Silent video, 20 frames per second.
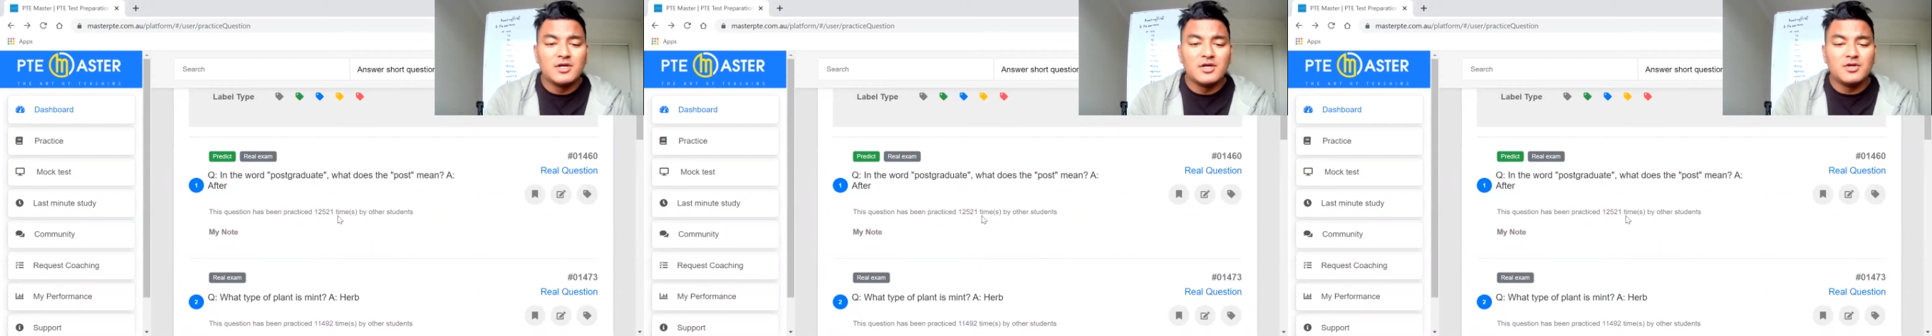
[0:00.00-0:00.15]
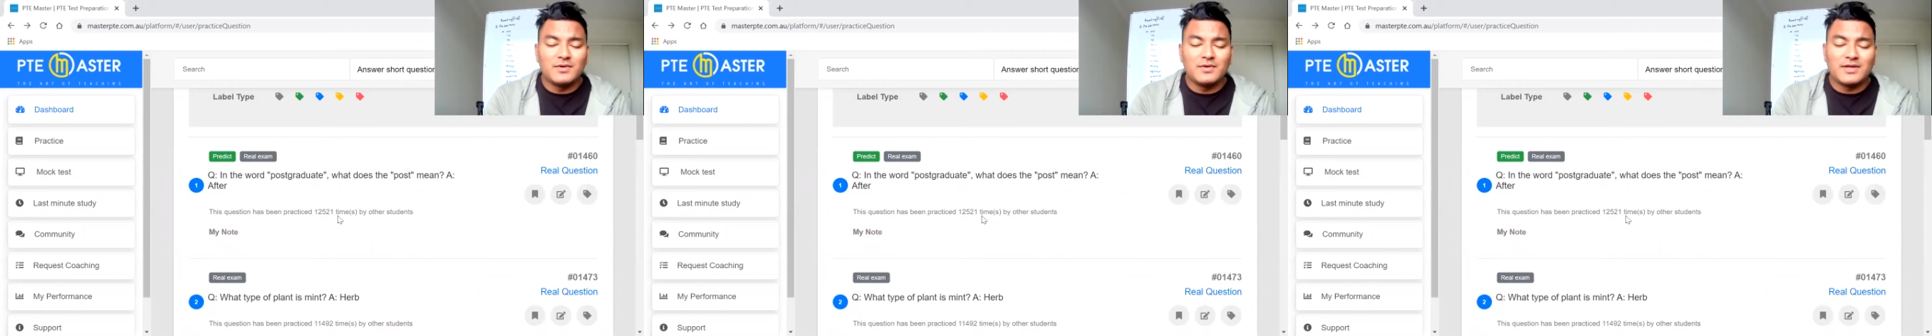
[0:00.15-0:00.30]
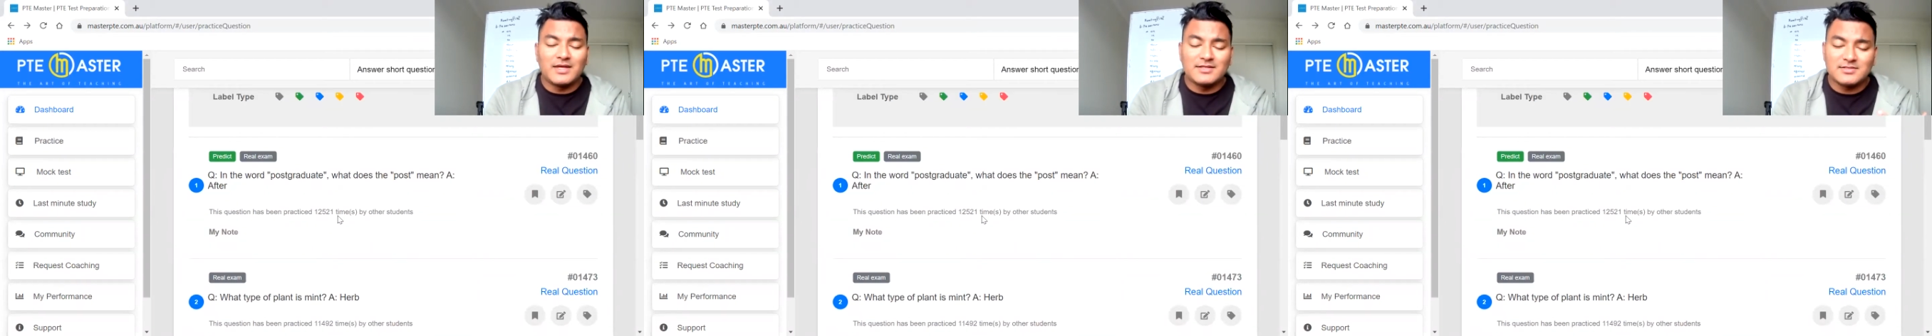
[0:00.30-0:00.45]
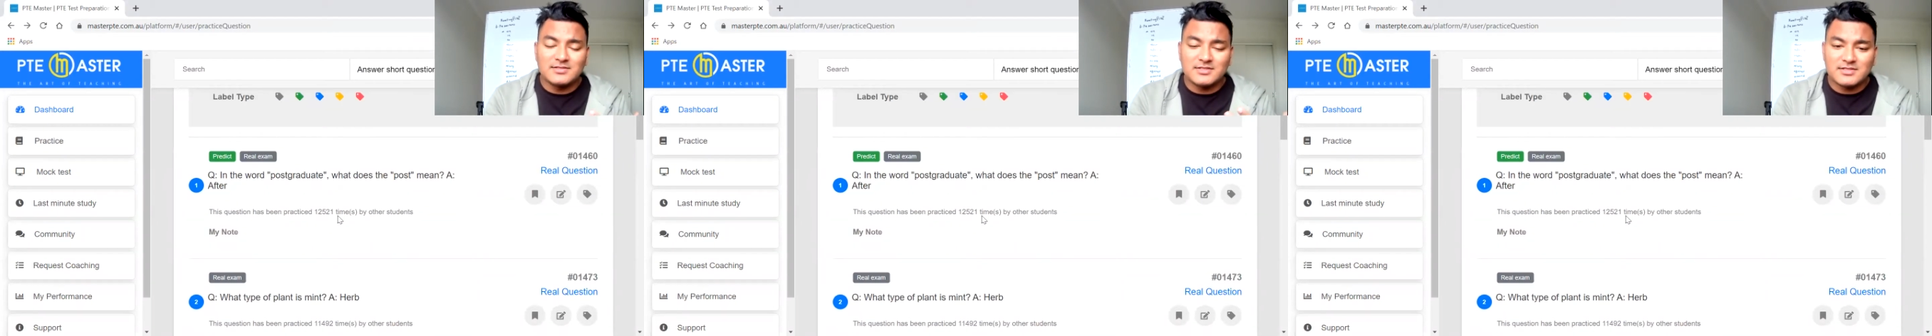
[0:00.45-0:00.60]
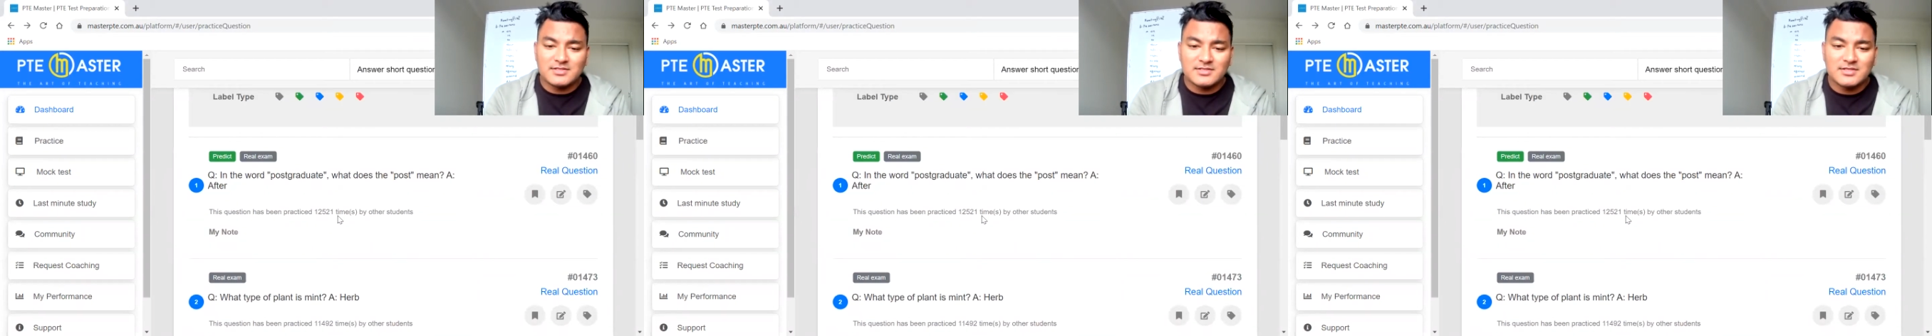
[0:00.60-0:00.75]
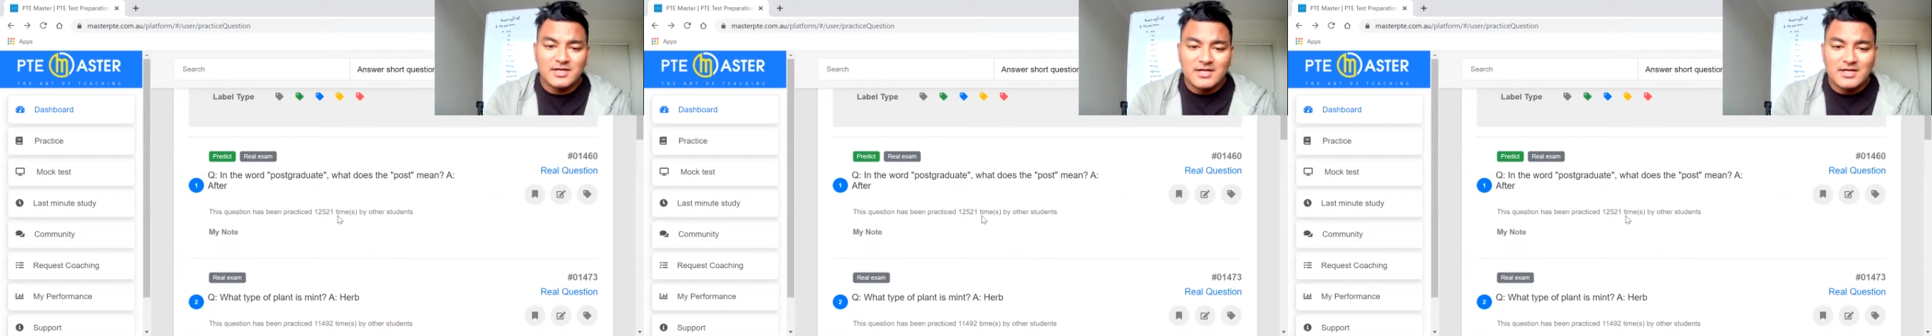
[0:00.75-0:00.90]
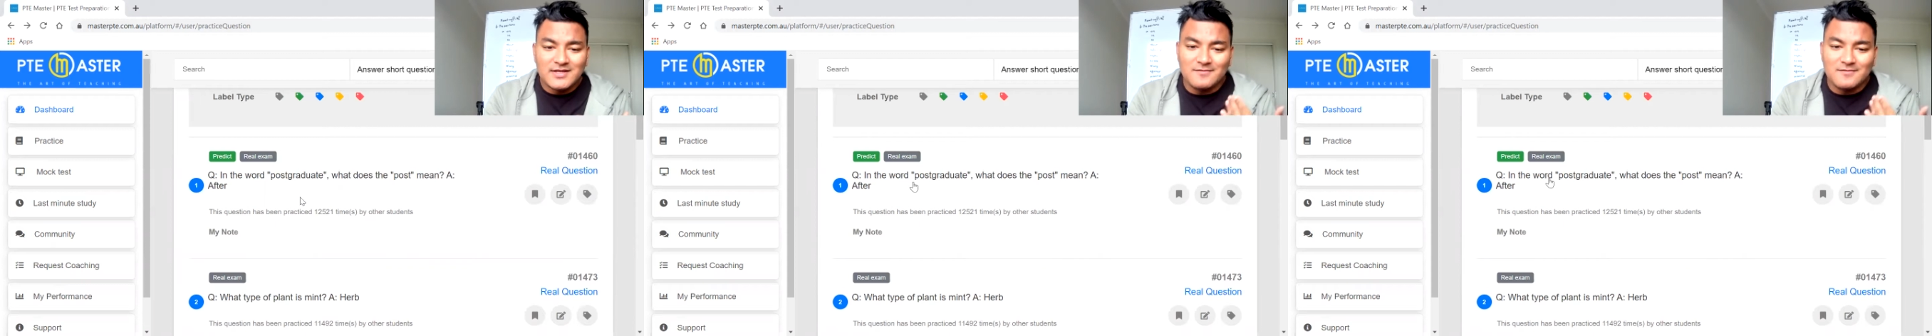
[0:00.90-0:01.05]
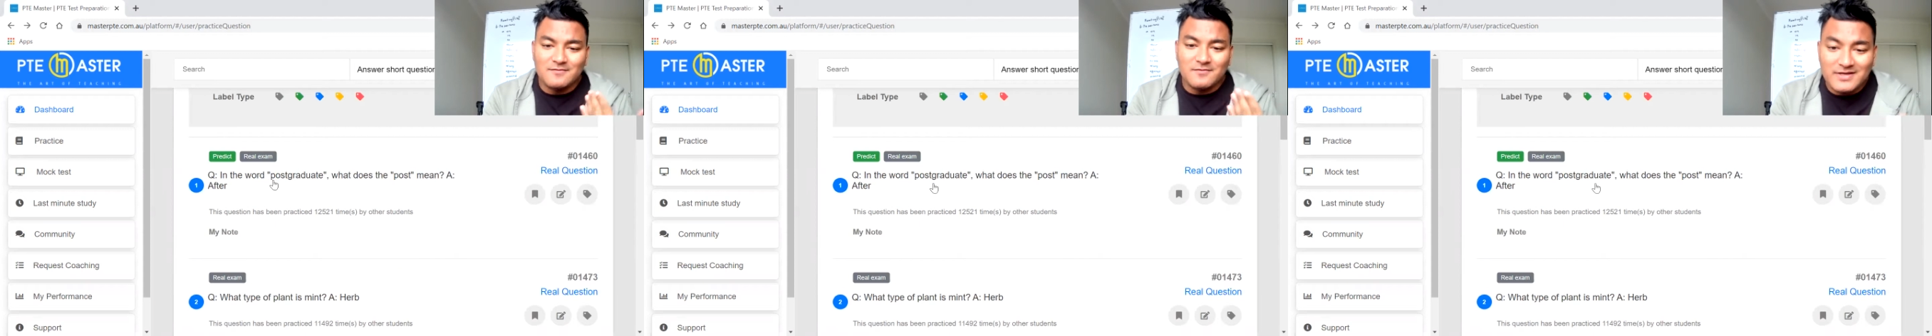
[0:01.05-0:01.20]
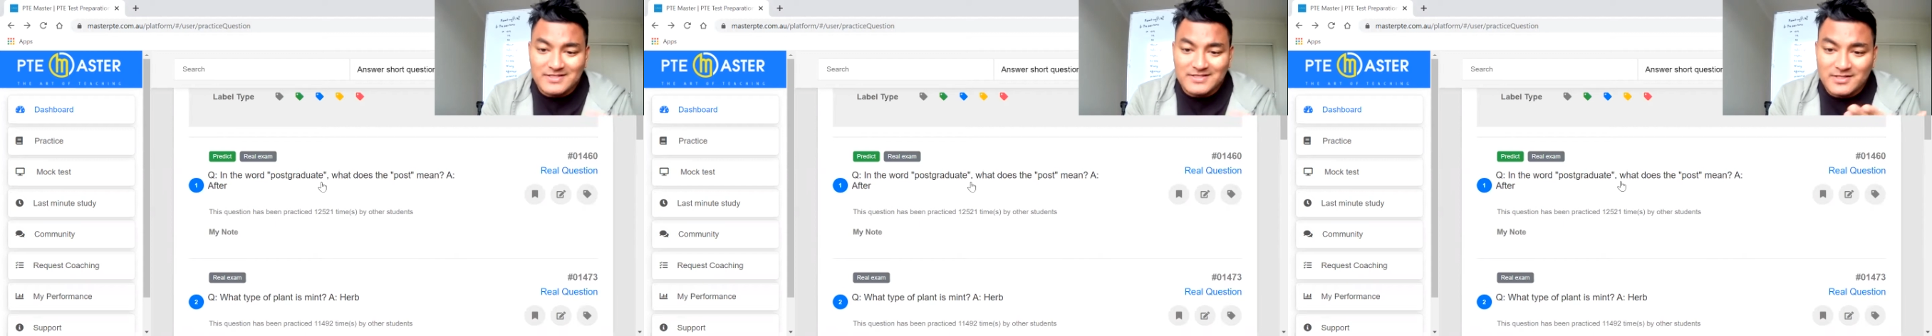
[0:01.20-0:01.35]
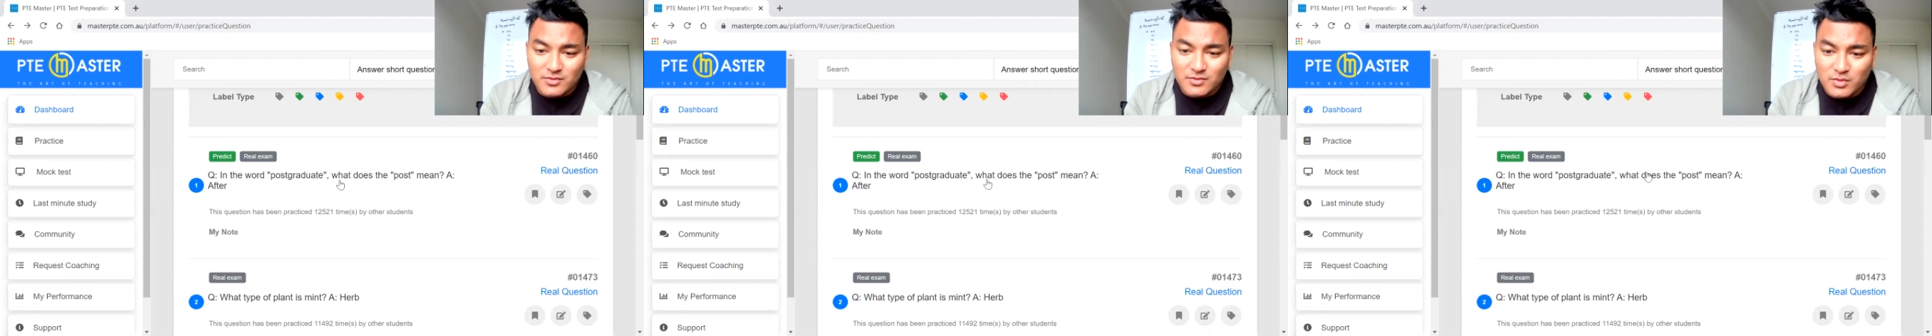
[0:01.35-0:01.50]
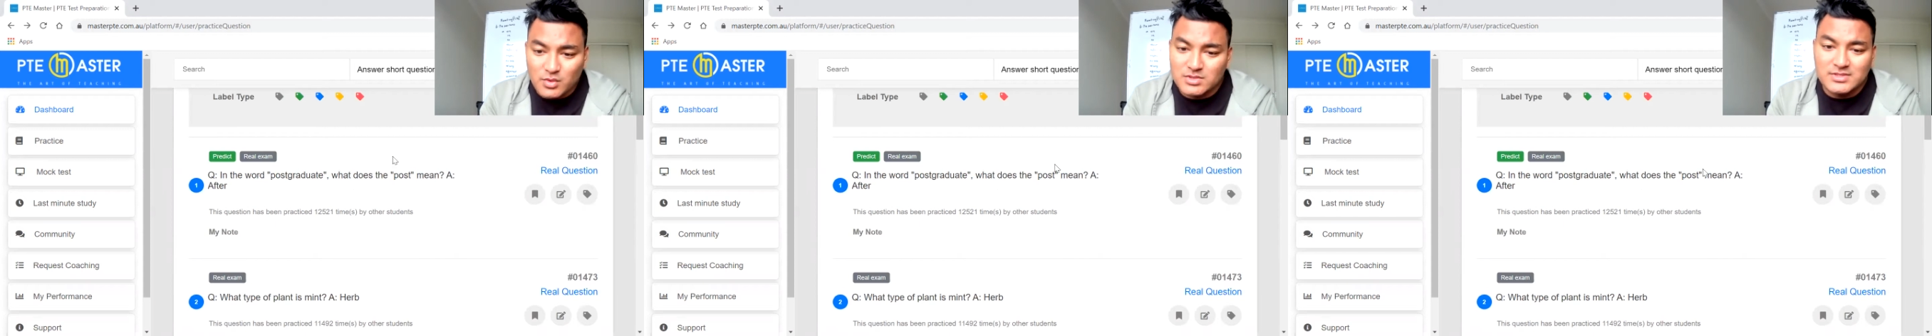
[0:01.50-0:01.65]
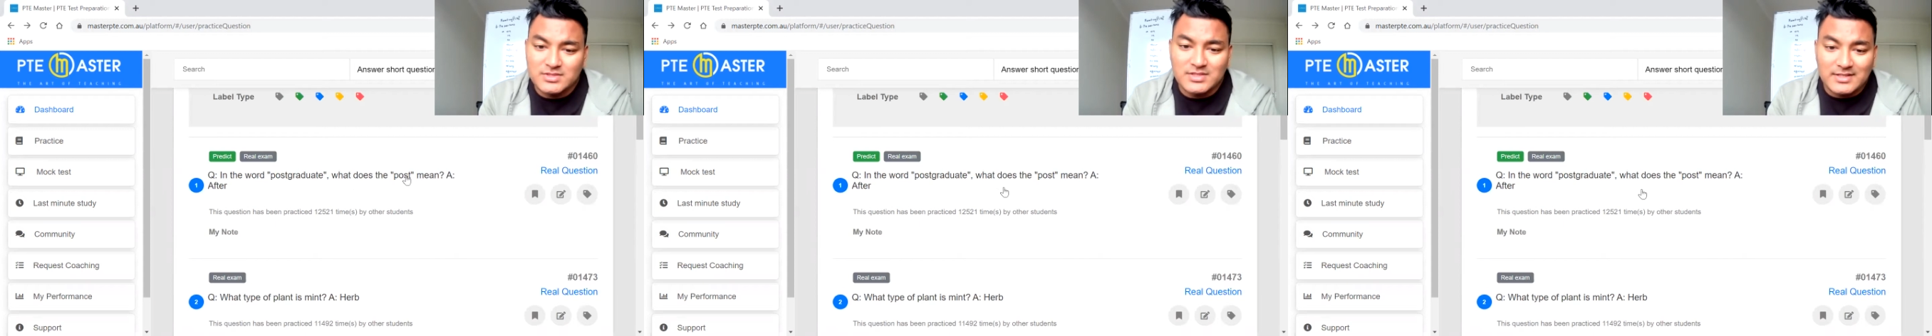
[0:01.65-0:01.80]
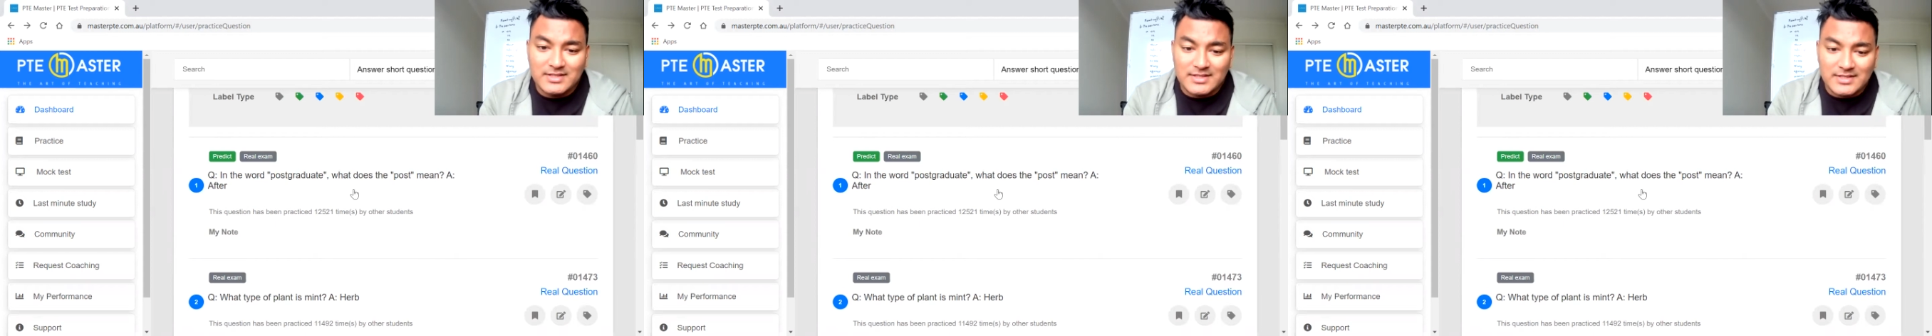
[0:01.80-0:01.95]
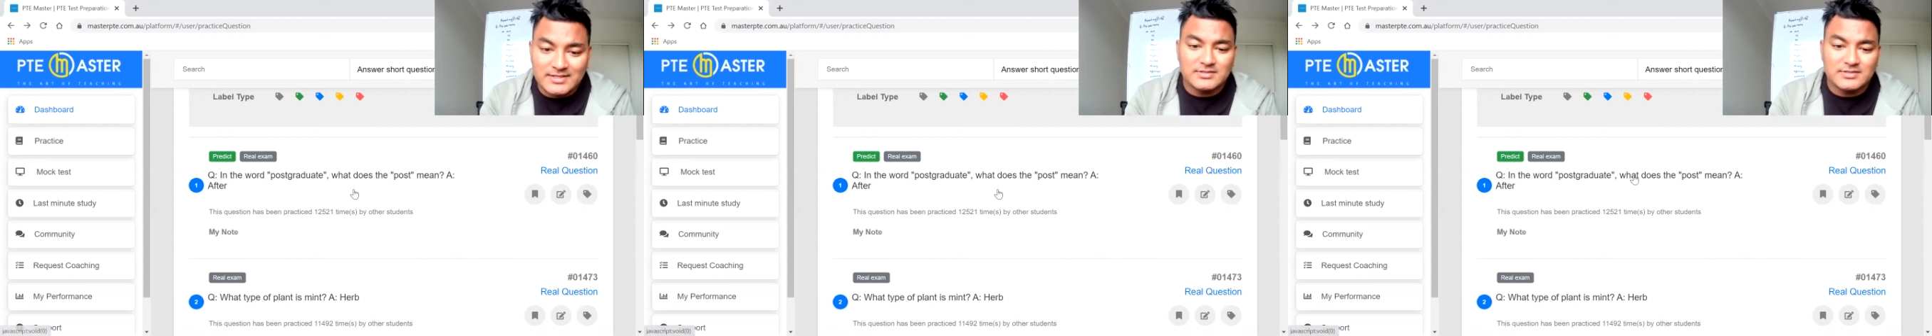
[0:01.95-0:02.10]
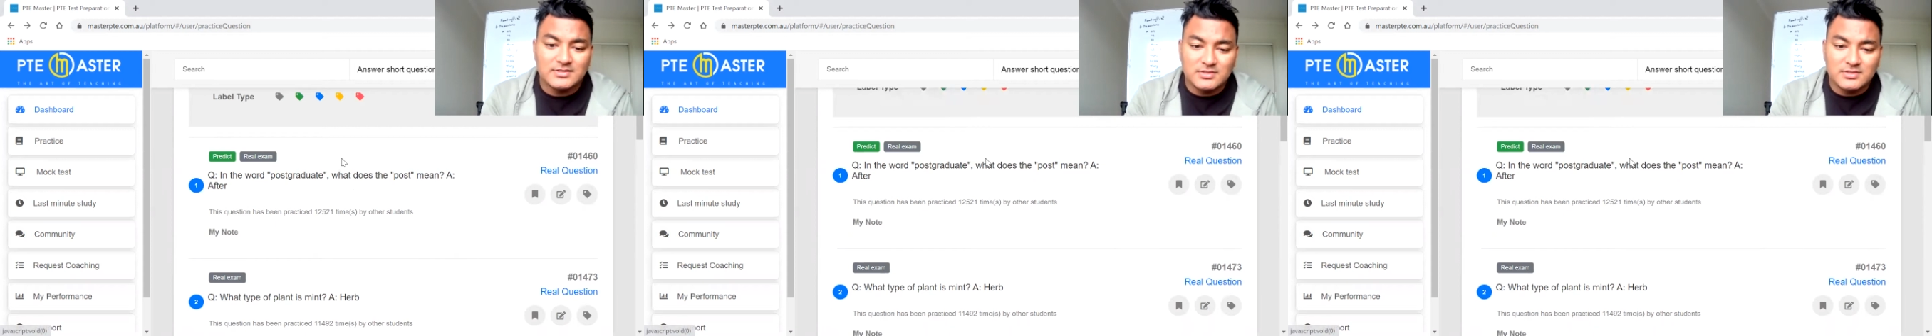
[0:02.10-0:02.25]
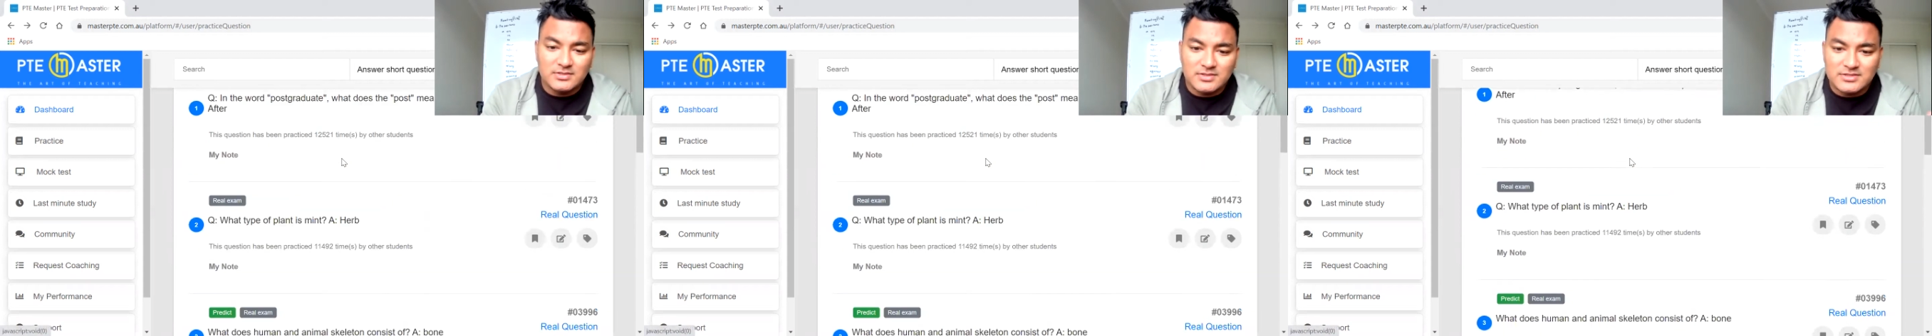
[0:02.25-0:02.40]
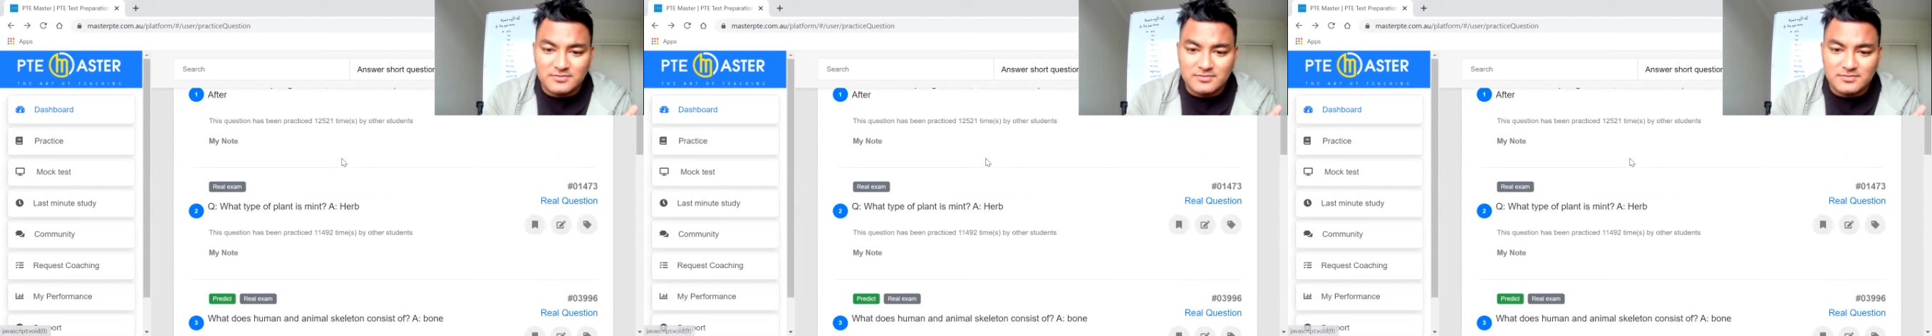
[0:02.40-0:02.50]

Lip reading: You can just read the question and answer,